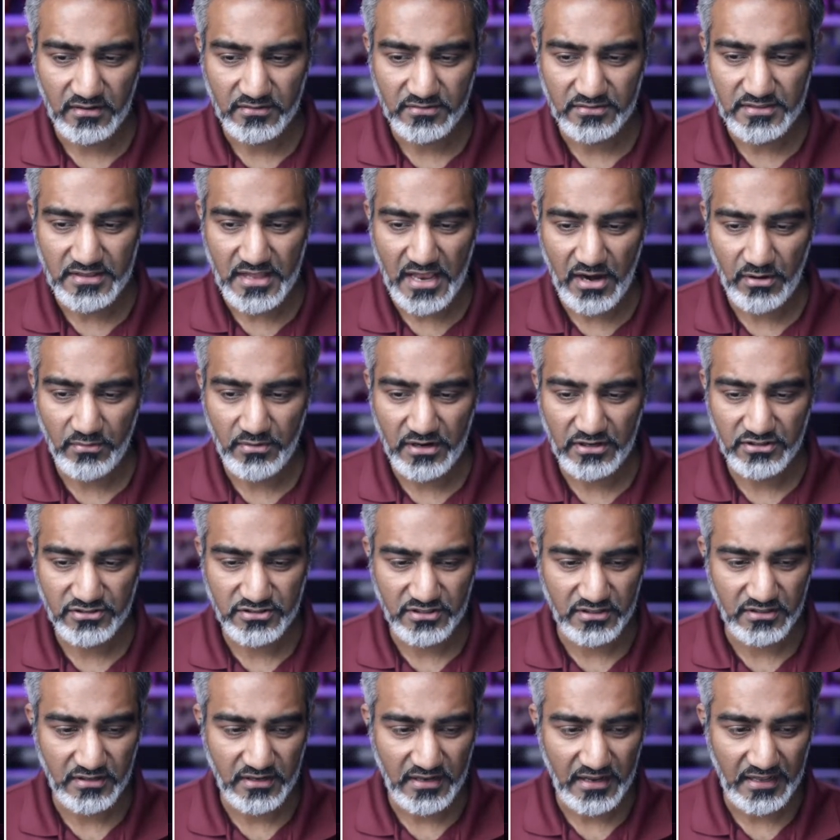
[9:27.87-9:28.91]

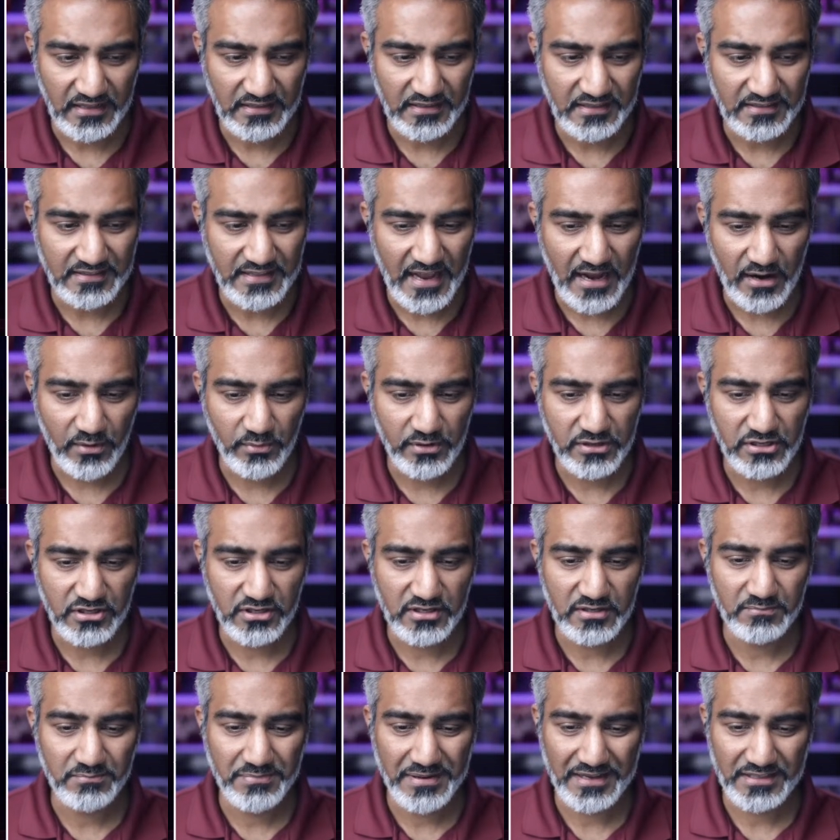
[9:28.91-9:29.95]
narration, and in that way you
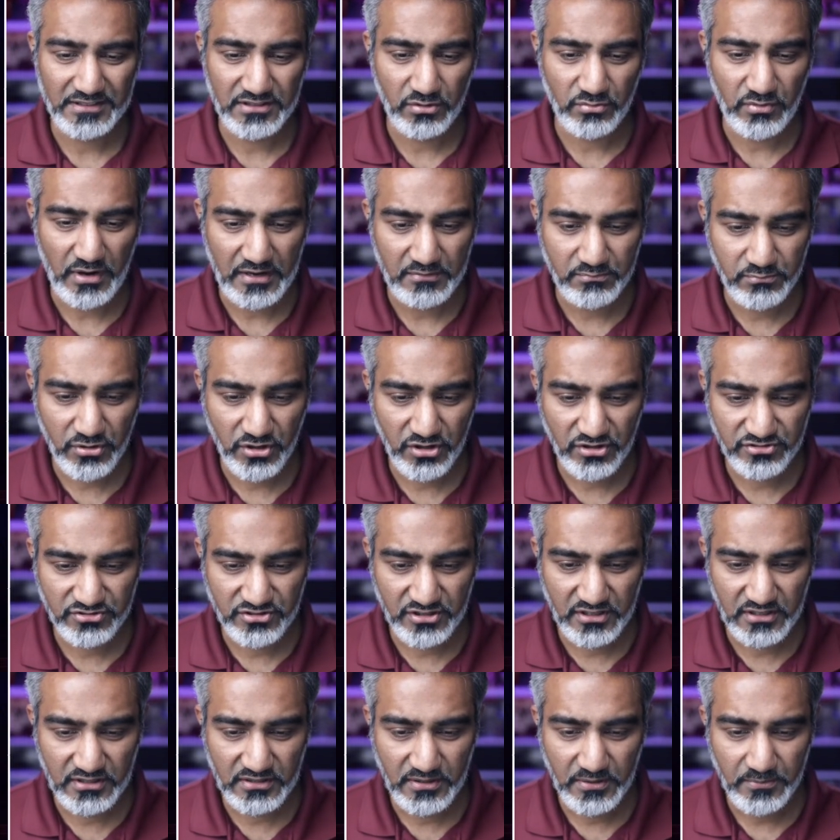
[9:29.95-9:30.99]
can pick the right
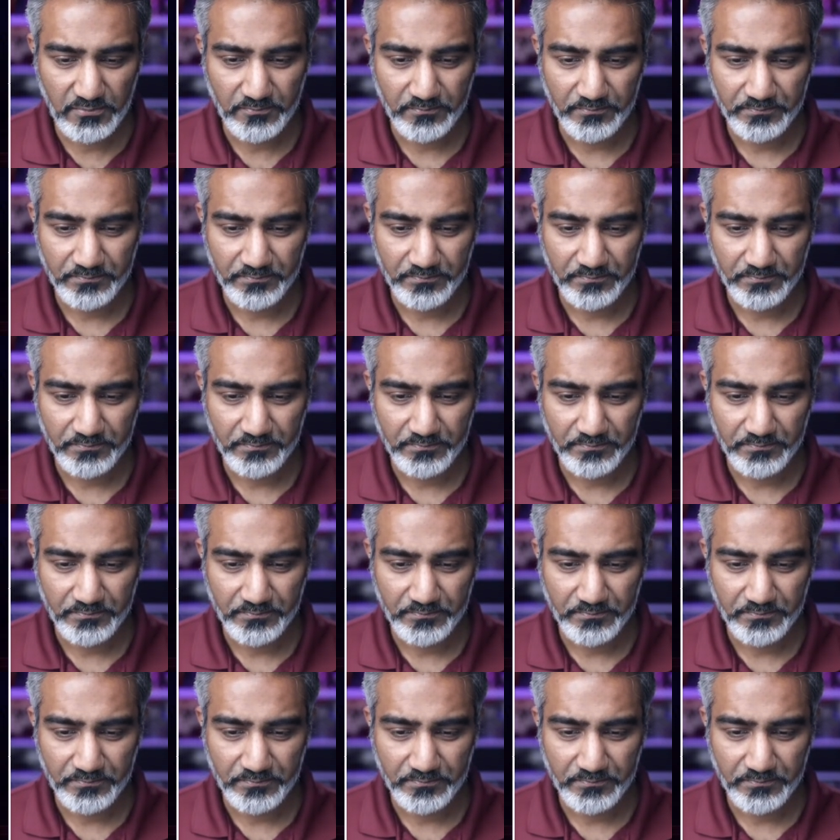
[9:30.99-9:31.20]
person.